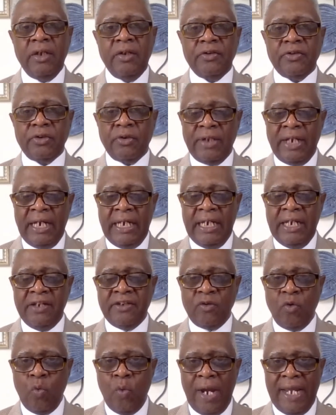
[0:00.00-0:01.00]
So there
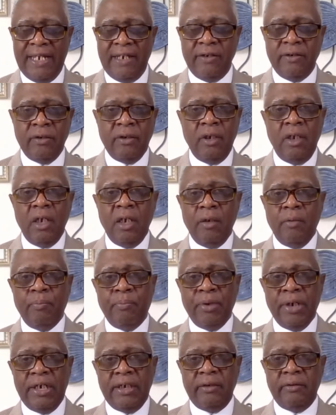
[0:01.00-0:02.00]
is a wait,
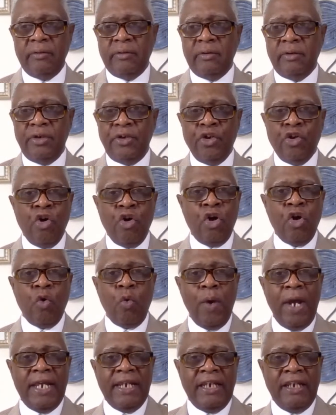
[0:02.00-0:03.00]
but you're going to
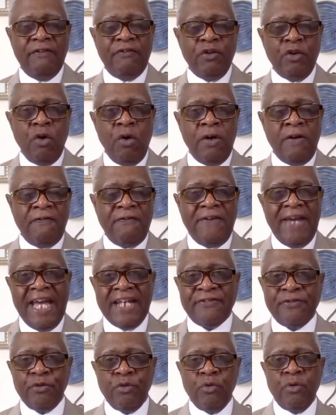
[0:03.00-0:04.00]
wait if you're going to a
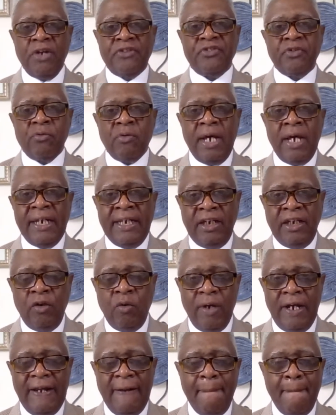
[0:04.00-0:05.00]
fast food restaurant
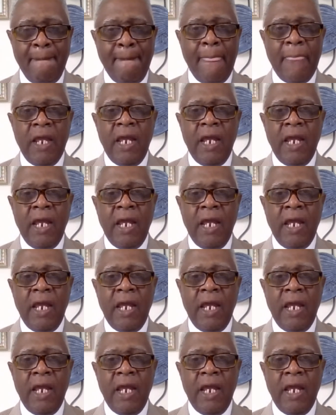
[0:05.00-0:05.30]
anyway,